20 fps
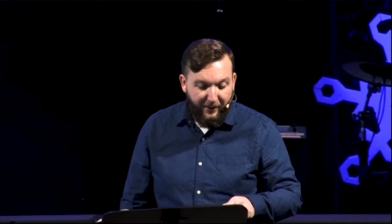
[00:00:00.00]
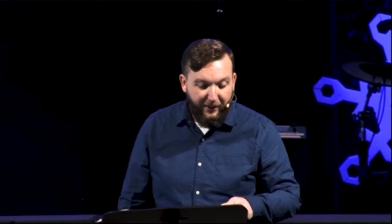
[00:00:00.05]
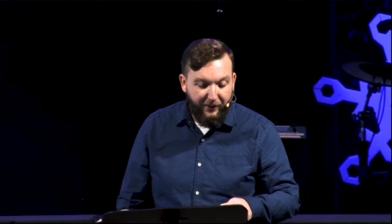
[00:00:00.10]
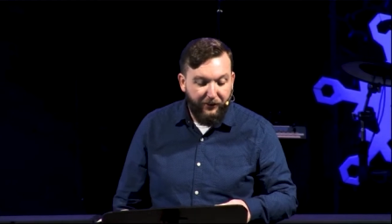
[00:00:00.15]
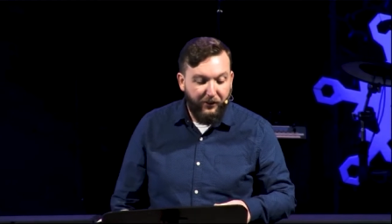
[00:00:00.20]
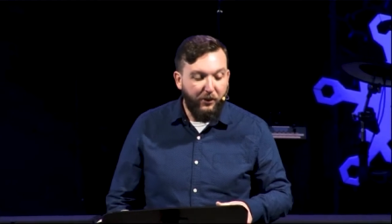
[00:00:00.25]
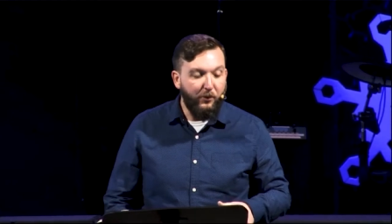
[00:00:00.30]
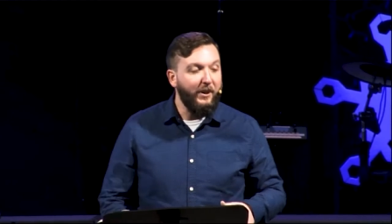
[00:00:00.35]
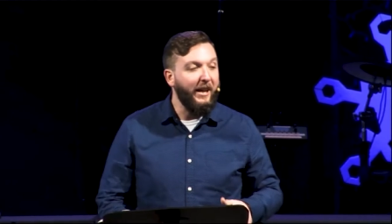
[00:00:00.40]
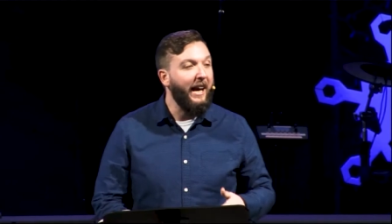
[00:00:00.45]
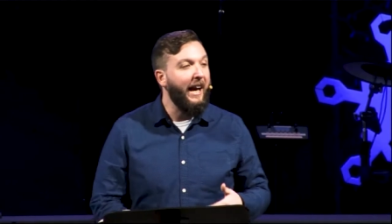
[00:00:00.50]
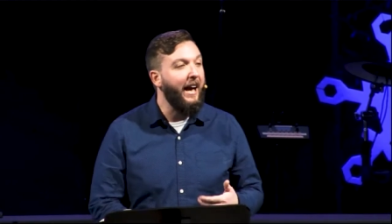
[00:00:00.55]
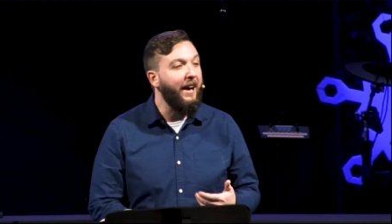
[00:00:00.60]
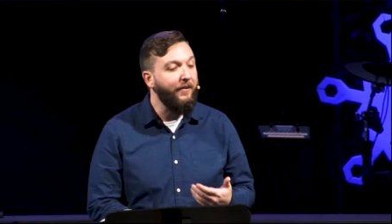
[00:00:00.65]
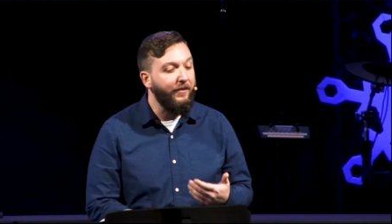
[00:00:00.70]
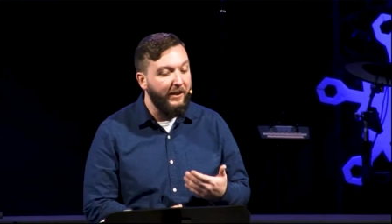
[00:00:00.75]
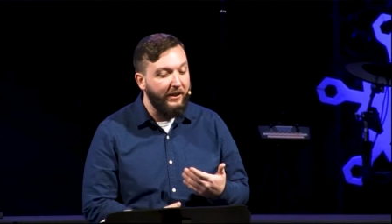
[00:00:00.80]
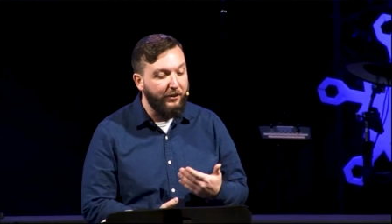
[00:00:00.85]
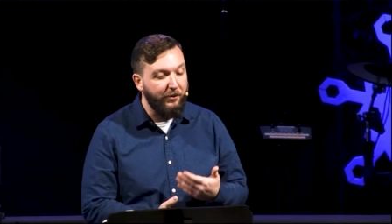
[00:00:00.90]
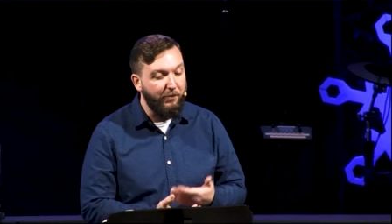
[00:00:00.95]
You see, we
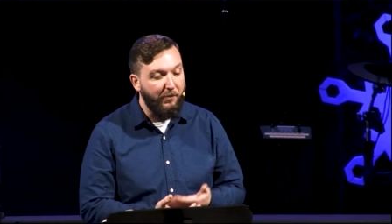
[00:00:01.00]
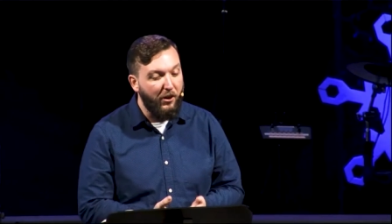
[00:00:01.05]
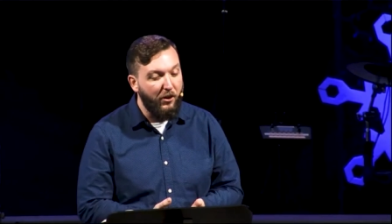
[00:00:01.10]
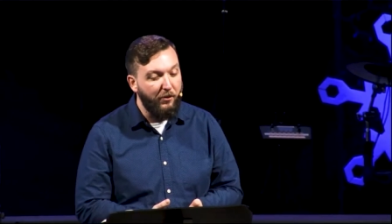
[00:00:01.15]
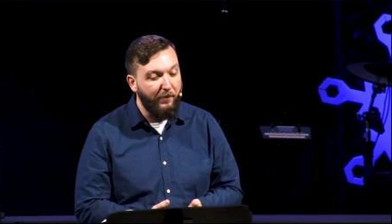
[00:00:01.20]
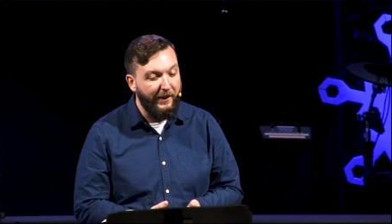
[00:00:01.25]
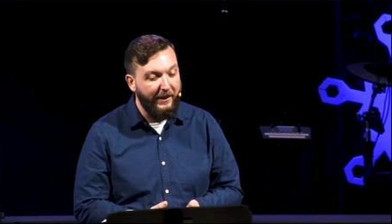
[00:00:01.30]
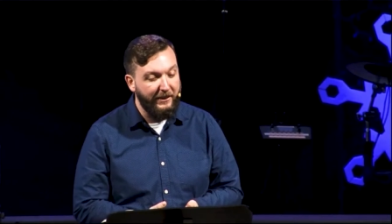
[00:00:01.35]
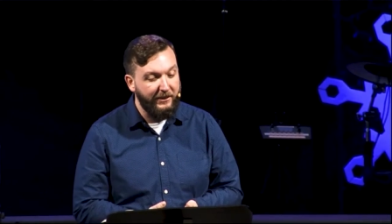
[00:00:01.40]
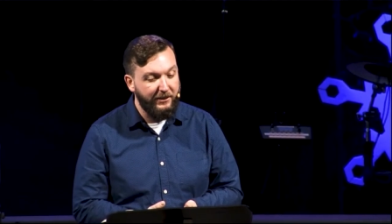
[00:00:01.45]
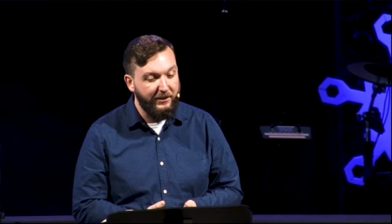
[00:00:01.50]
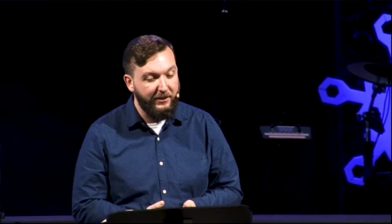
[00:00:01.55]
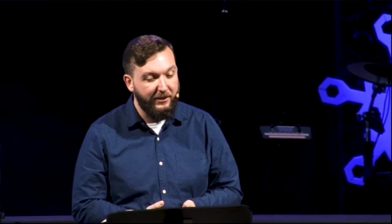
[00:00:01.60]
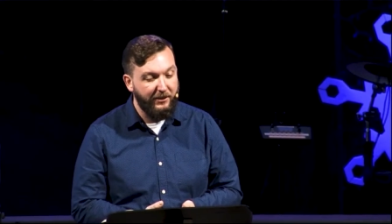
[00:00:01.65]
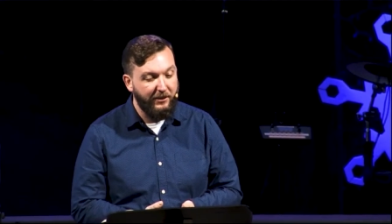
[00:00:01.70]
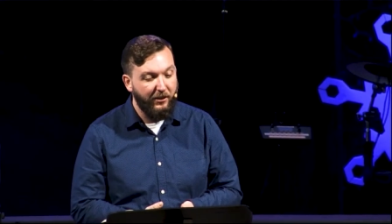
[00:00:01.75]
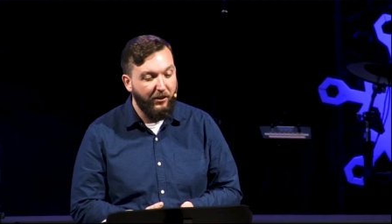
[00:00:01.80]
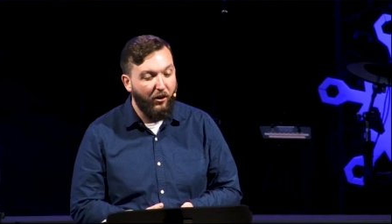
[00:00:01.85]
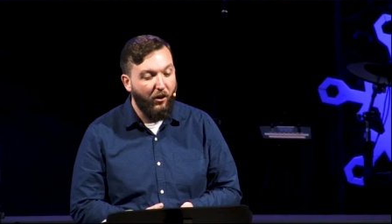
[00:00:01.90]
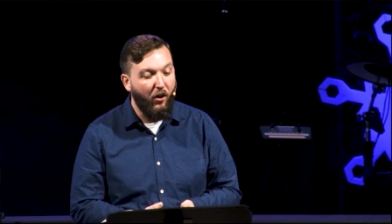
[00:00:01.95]
have these
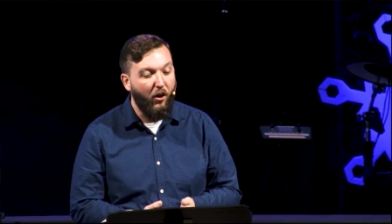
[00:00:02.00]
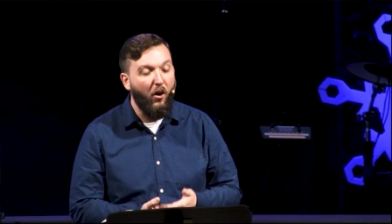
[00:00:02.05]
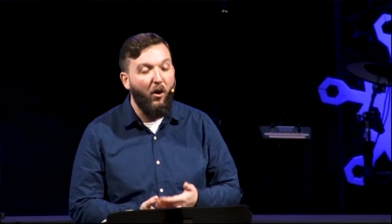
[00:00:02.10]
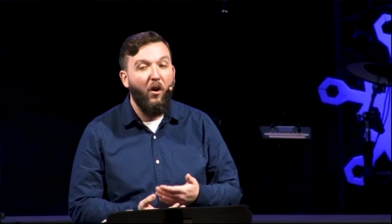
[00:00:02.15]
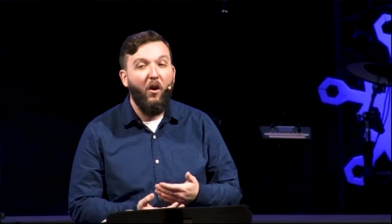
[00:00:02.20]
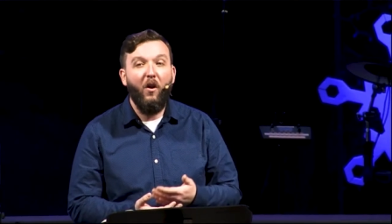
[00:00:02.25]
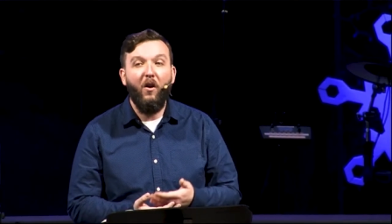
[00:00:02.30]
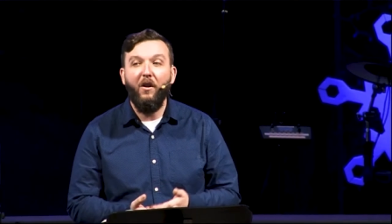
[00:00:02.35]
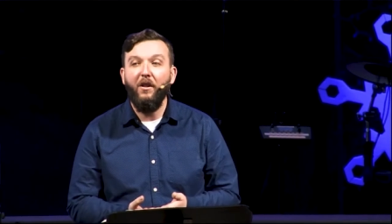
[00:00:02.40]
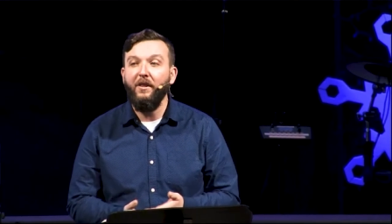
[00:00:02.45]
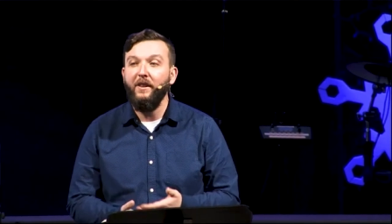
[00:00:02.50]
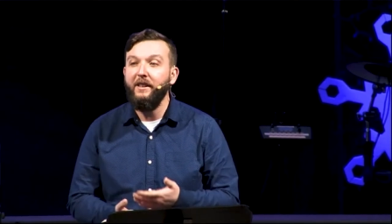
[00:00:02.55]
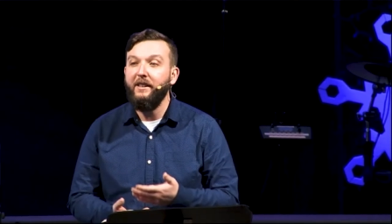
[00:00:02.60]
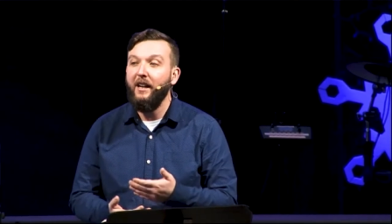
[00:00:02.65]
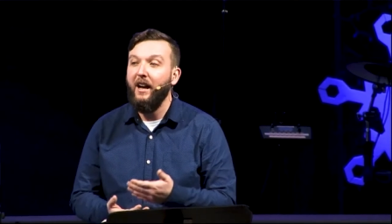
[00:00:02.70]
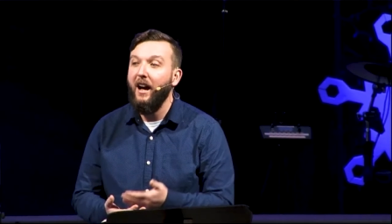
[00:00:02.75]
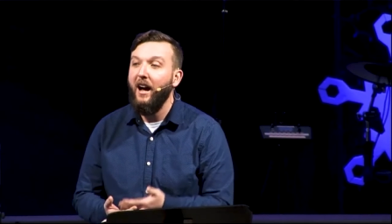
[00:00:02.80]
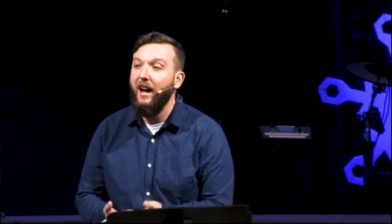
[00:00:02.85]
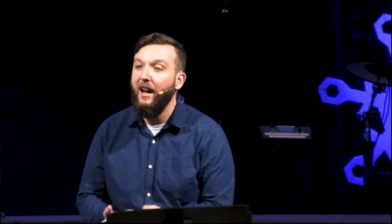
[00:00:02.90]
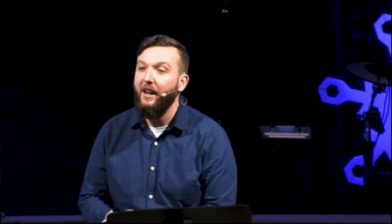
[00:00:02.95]
moments all the
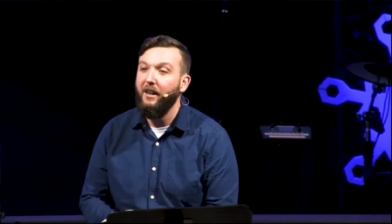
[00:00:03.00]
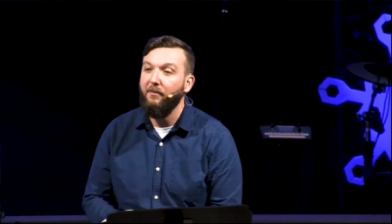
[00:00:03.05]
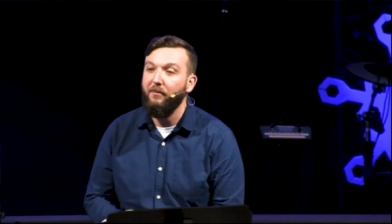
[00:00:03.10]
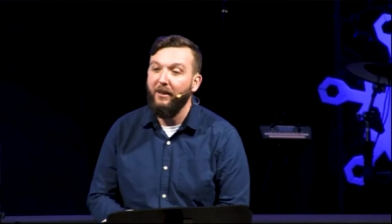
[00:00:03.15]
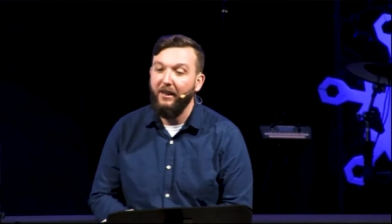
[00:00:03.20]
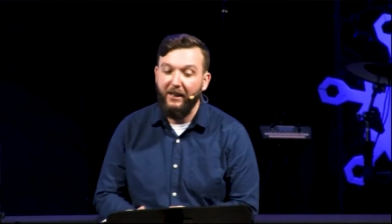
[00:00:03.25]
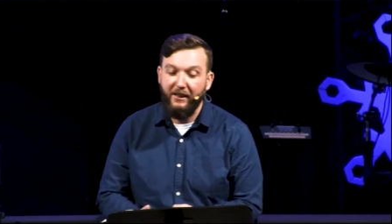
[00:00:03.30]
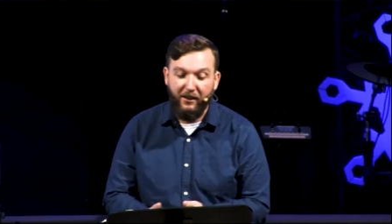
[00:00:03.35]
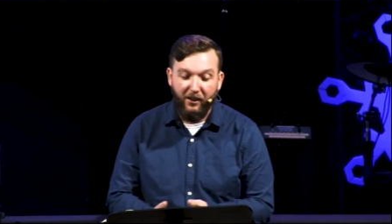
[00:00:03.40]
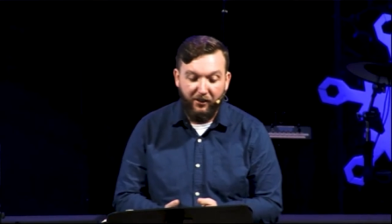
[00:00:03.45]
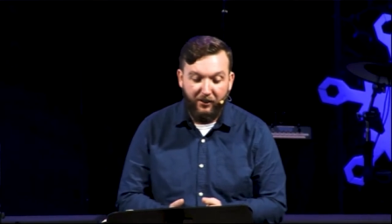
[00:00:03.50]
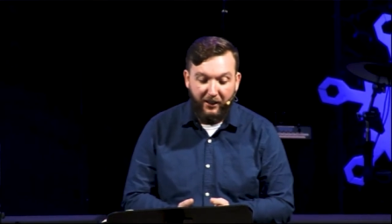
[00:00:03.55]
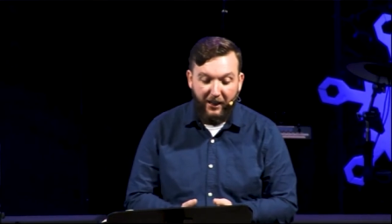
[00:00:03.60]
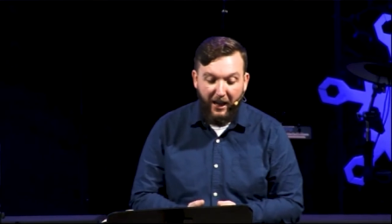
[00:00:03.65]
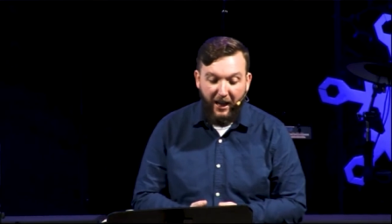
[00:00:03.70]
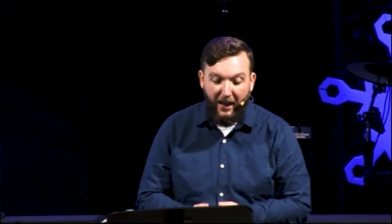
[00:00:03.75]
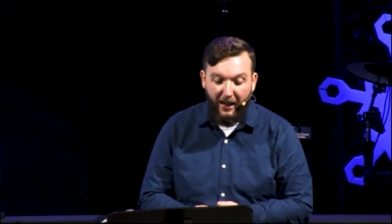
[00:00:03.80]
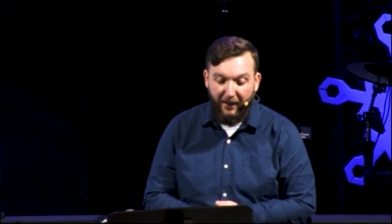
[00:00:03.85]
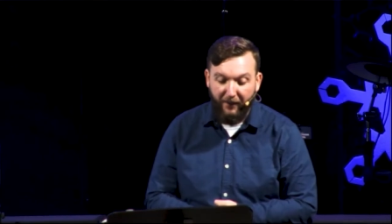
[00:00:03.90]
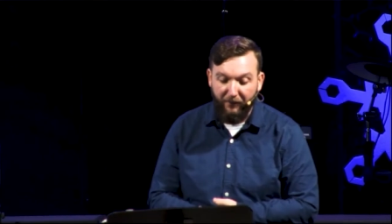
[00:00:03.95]
time in our
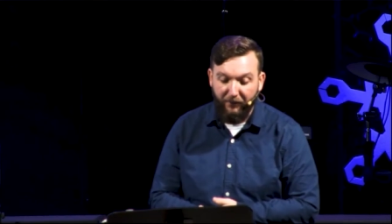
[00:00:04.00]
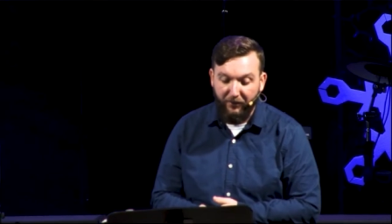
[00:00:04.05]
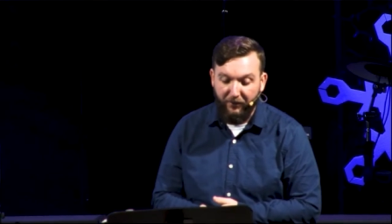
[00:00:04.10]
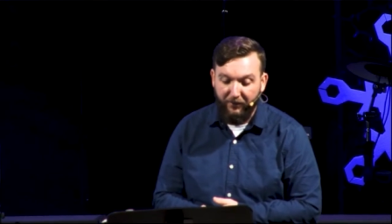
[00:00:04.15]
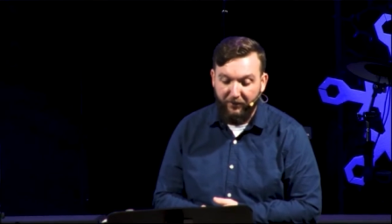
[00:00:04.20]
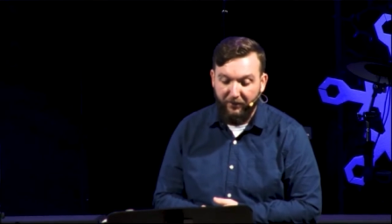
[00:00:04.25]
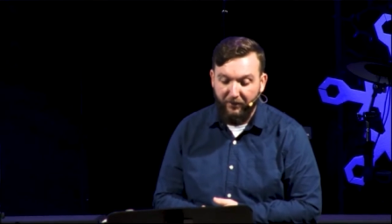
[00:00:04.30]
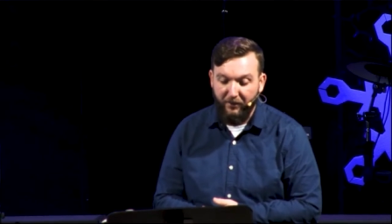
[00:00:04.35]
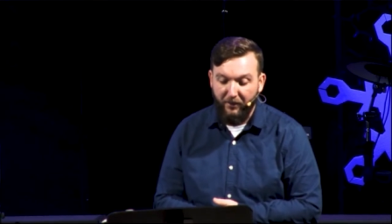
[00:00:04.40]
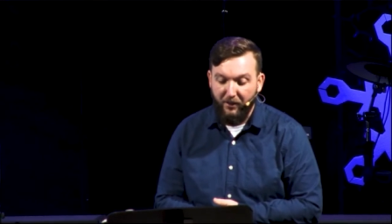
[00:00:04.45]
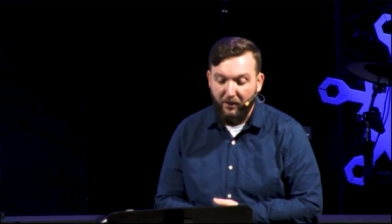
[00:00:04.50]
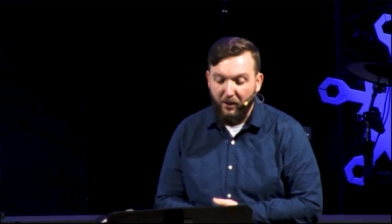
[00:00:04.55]
lives